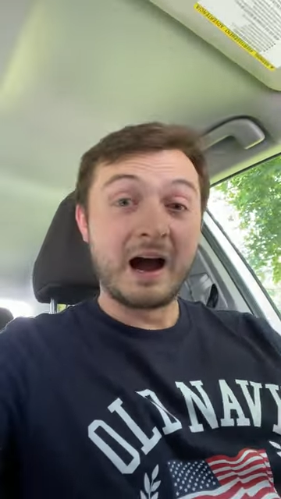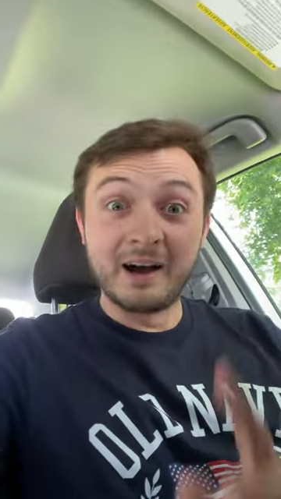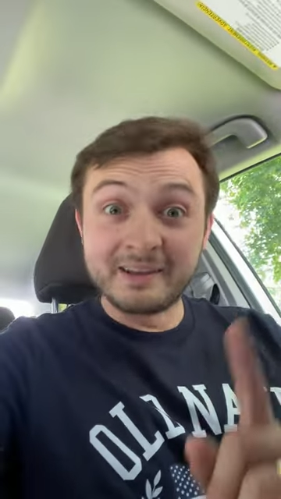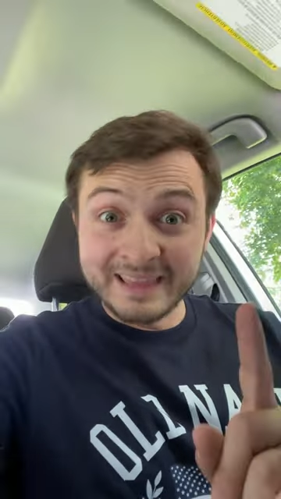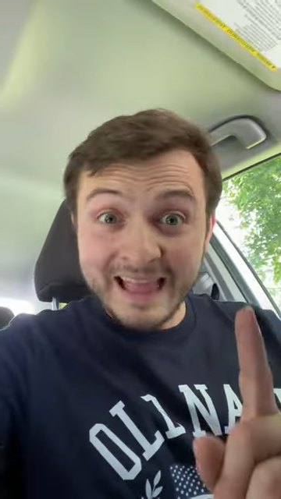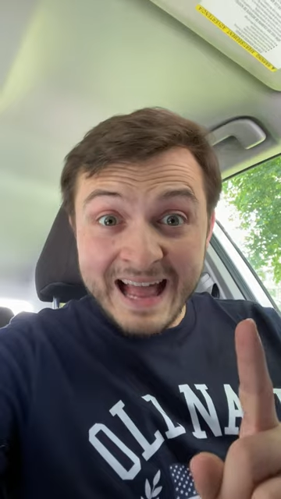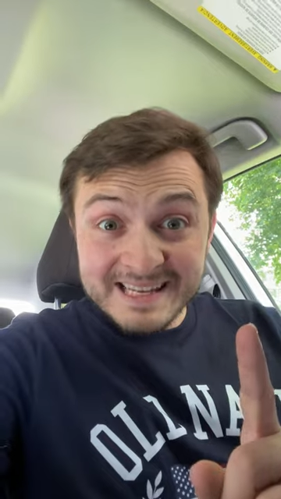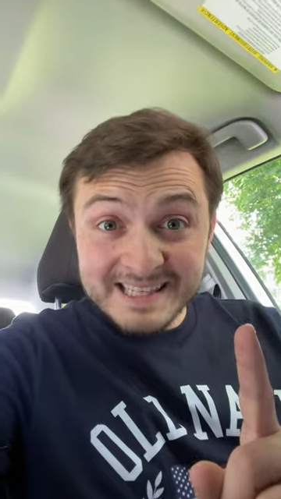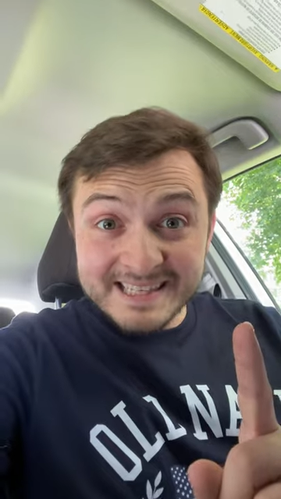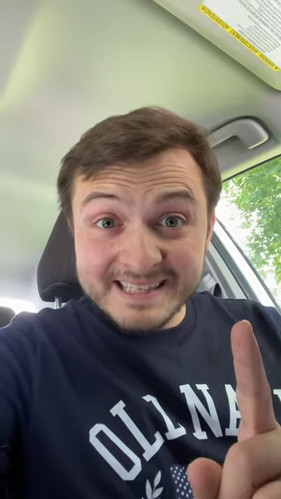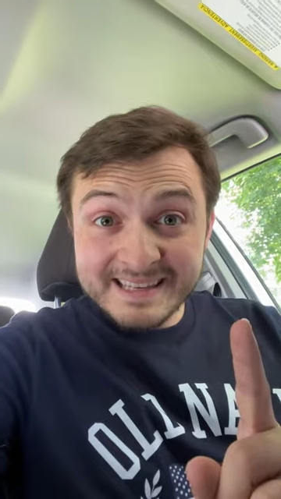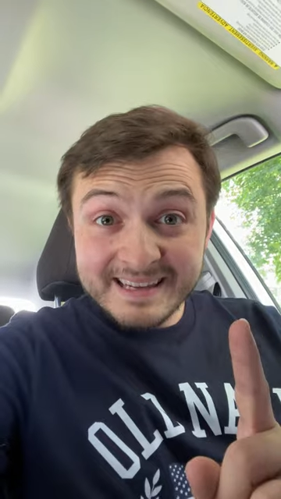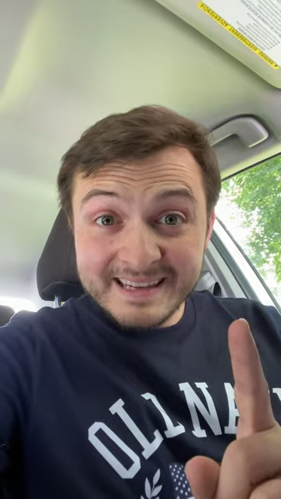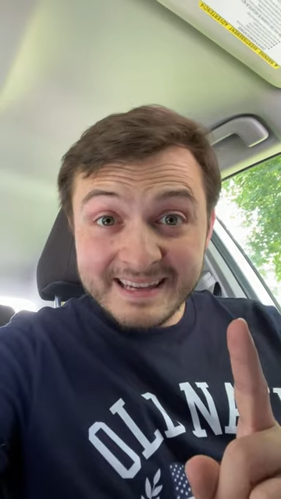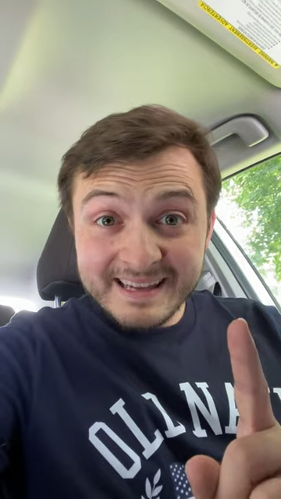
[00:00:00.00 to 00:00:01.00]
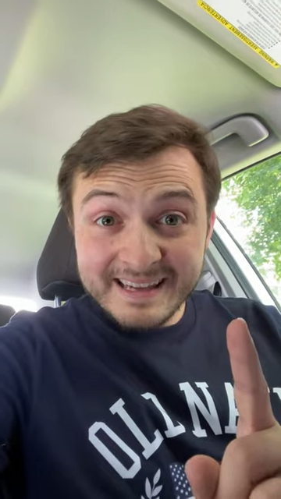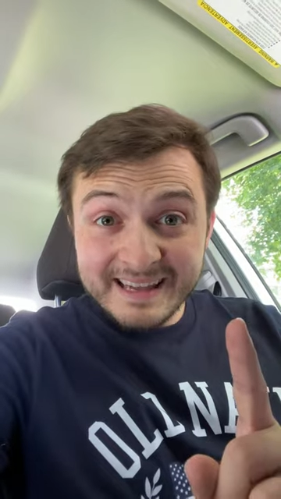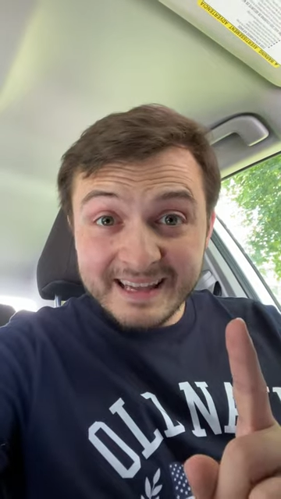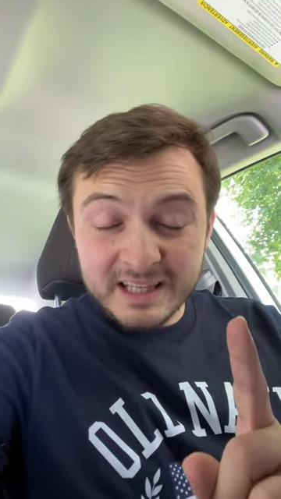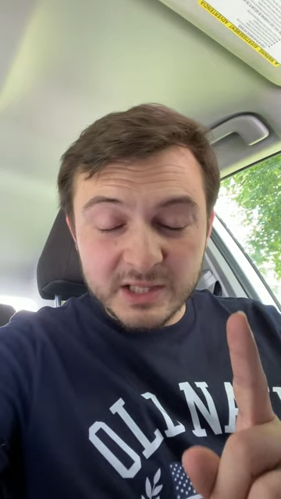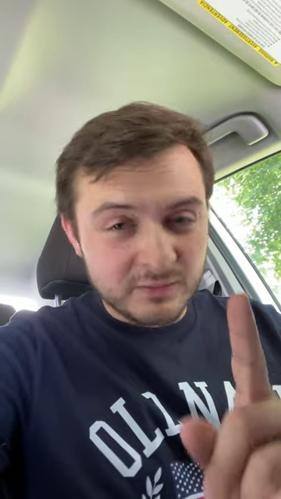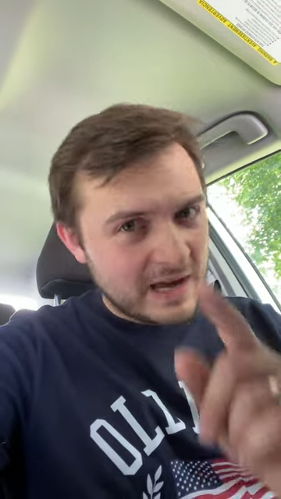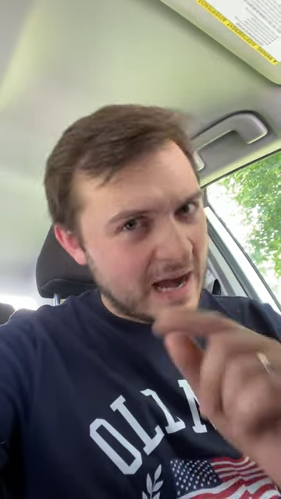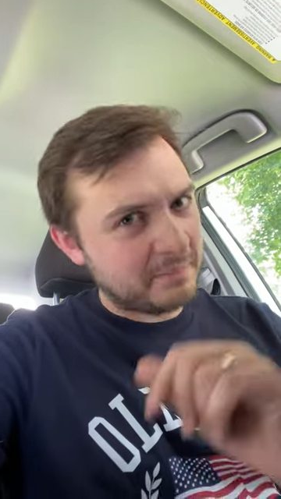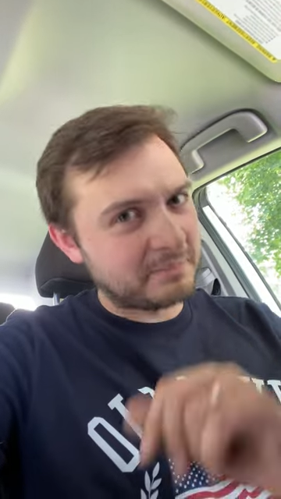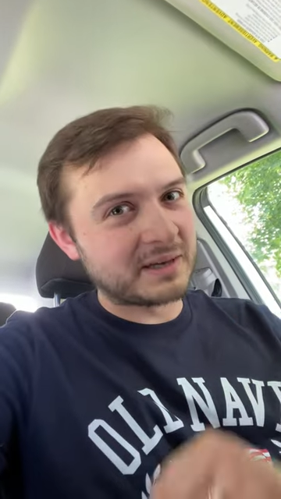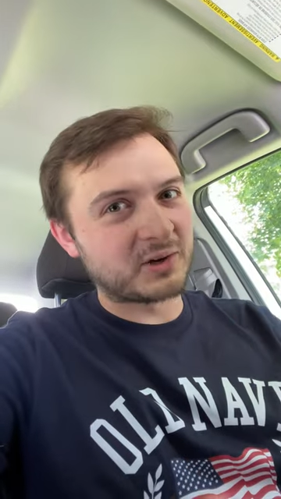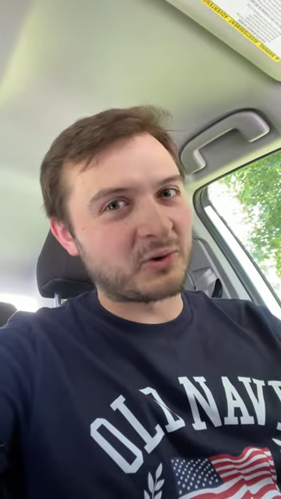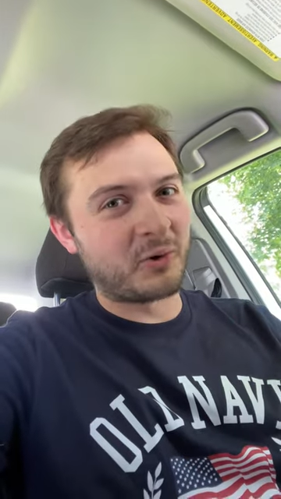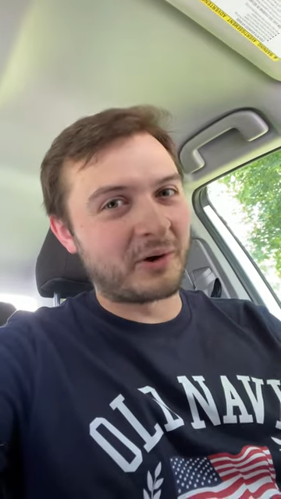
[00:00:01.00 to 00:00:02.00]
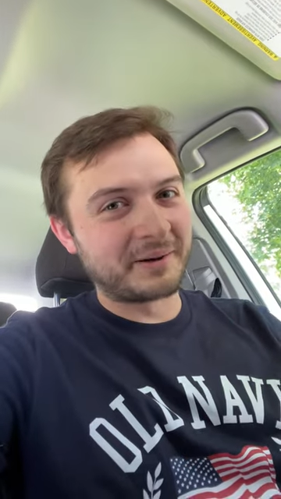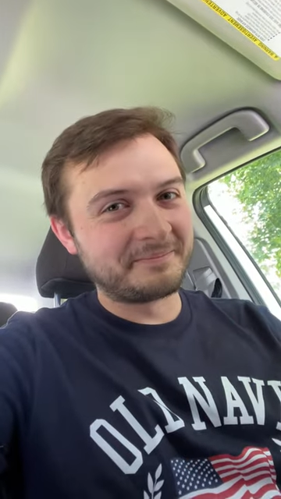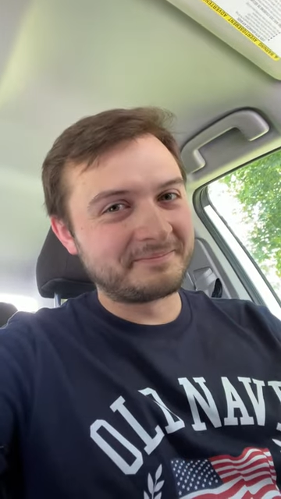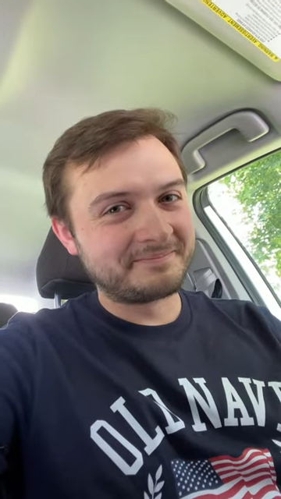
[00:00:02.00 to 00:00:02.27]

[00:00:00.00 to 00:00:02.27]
Unless you've got Bitcoin.